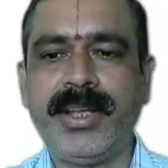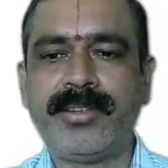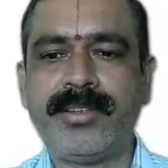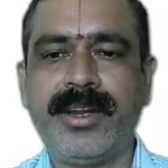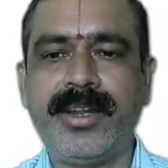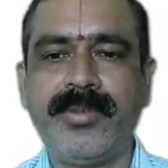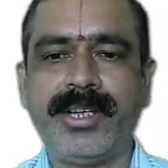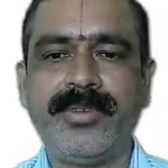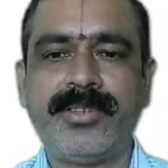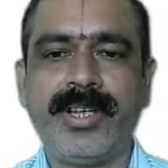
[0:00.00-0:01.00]
database
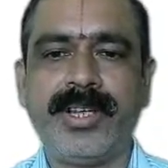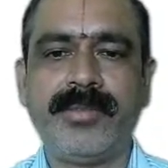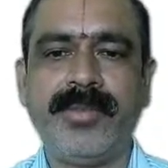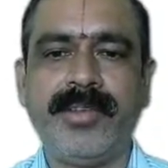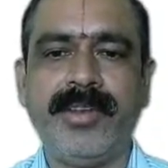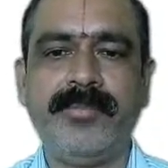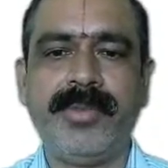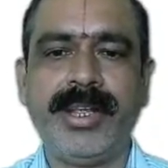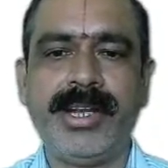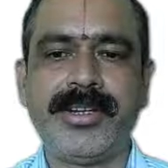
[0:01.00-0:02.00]
with system level
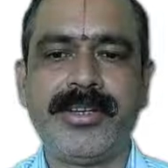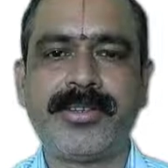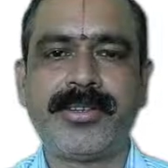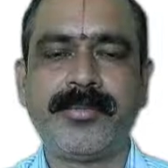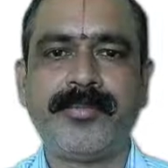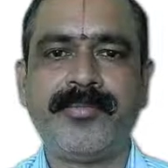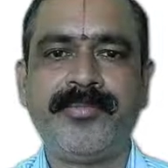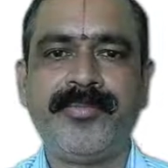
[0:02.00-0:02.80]
implications.